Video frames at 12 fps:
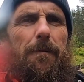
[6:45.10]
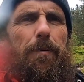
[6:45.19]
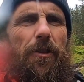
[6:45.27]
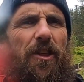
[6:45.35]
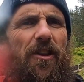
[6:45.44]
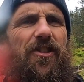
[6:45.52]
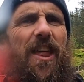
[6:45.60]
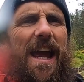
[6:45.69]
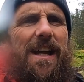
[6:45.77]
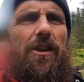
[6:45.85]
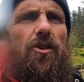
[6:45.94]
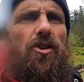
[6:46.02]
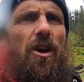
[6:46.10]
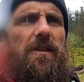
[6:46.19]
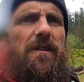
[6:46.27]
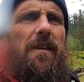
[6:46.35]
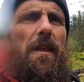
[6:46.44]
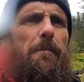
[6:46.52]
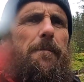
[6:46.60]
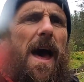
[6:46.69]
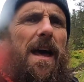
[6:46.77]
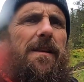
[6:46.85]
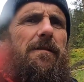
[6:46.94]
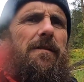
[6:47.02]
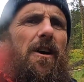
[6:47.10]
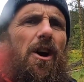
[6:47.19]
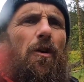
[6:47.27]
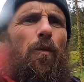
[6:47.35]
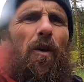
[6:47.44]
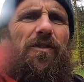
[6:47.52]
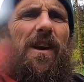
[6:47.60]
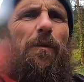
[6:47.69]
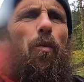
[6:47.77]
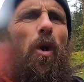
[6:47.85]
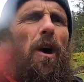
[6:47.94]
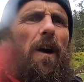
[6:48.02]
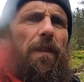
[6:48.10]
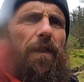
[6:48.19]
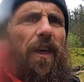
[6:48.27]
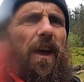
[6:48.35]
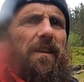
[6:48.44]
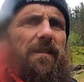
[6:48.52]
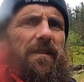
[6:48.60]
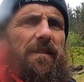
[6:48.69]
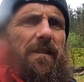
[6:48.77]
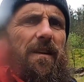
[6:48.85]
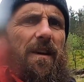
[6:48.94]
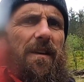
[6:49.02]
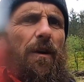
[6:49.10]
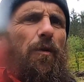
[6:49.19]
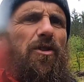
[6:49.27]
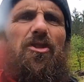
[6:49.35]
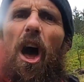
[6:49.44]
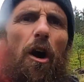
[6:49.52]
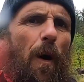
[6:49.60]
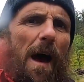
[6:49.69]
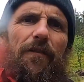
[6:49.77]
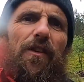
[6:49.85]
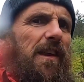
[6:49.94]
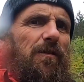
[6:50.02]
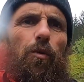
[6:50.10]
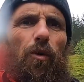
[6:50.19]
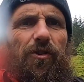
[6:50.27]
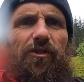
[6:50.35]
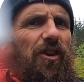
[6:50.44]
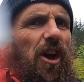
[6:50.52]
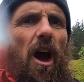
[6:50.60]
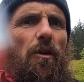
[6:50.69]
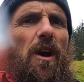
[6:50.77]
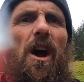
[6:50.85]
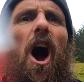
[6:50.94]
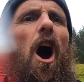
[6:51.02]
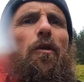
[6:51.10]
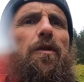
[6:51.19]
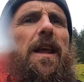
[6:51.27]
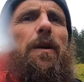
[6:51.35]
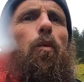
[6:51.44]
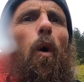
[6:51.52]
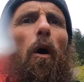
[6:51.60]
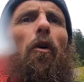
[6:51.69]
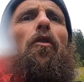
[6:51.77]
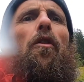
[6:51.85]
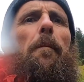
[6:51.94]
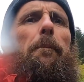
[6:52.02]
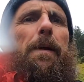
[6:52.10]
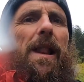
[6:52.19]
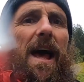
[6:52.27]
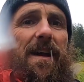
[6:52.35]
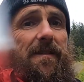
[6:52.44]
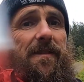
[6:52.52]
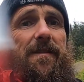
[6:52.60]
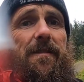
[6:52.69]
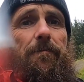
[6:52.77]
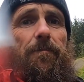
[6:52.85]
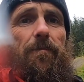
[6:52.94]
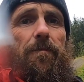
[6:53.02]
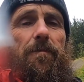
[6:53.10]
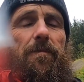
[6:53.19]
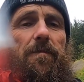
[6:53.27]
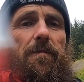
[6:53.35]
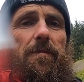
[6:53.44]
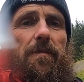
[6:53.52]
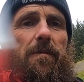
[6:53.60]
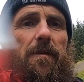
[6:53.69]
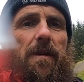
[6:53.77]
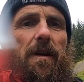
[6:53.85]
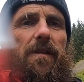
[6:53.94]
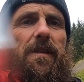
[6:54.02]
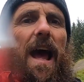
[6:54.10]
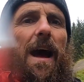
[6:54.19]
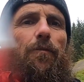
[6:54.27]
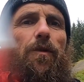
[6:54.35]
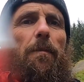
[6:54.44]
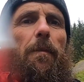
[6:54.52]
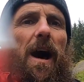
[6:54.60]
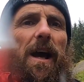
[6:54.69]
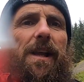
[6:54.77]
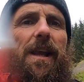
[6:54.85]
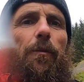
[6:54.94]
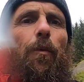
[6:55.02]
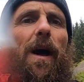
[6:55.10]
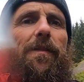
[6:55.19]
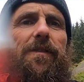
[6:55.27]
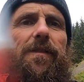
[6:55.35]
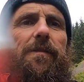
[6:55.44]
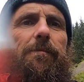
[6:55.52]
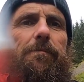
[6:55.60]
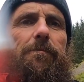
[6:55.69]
But the danger to the men, was it worth it? There was nowhere for this water to go, only one place, and down the mine it went.